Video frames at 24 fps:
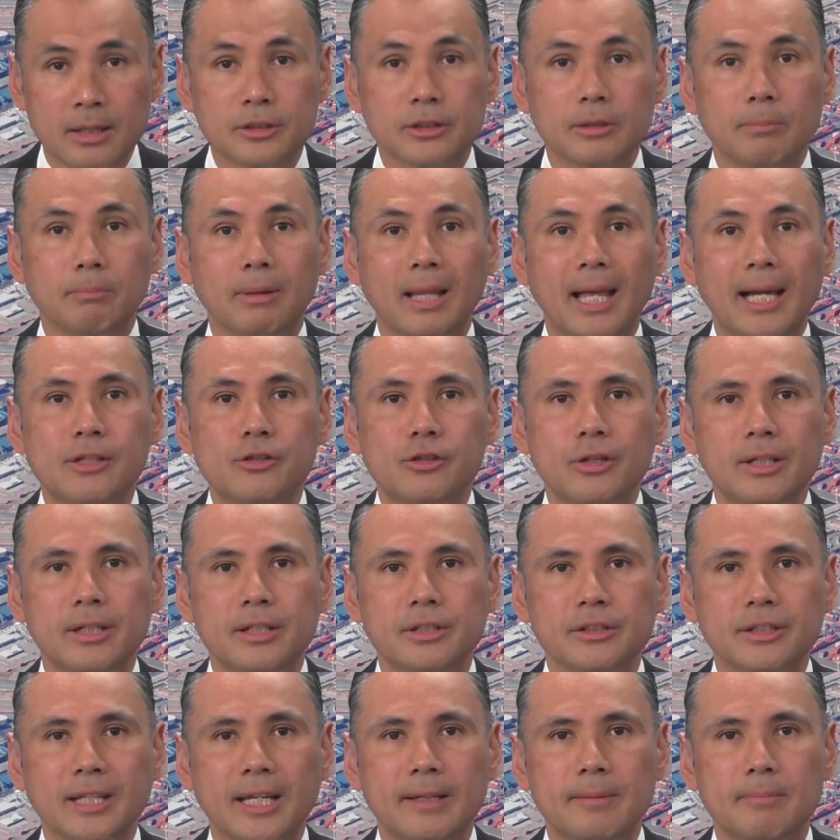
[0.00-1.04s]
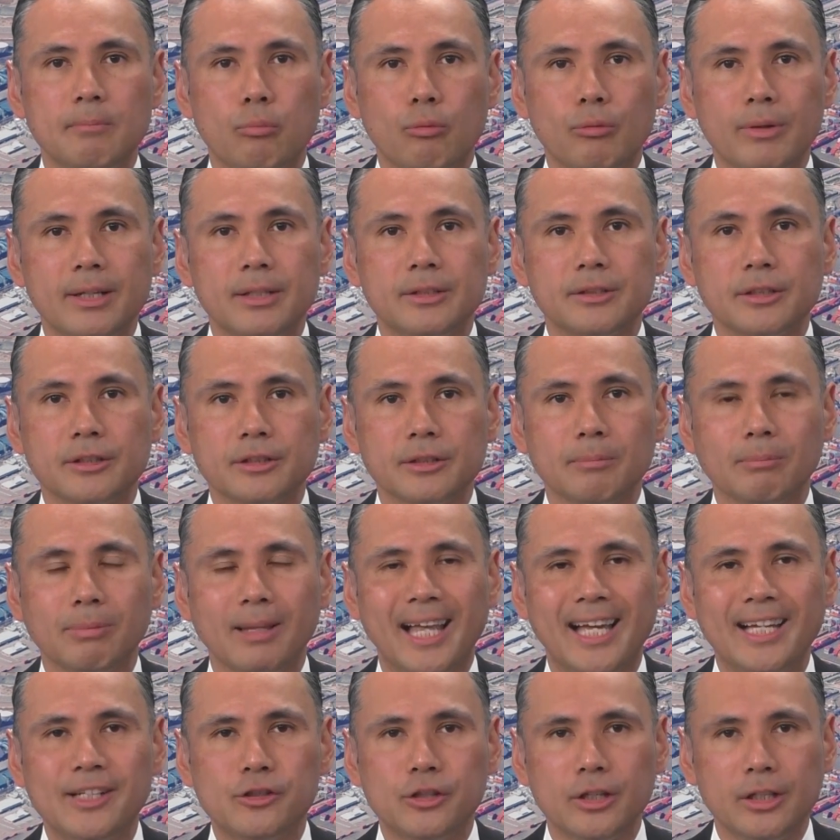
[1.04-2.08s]
Supply Chain Insight brings a
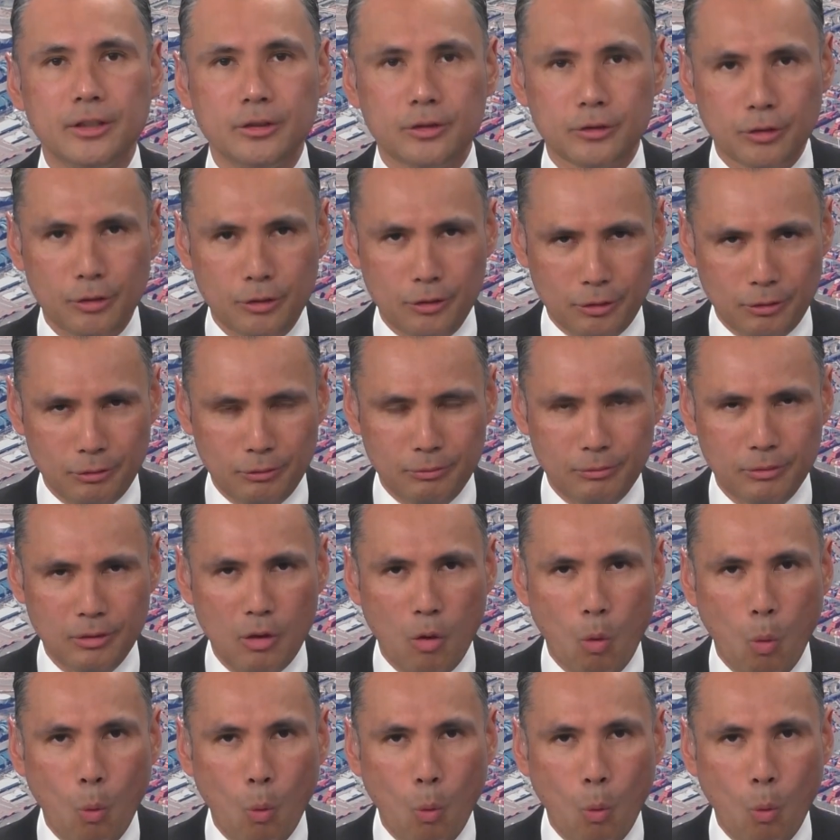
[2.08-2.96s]
supply chain to you,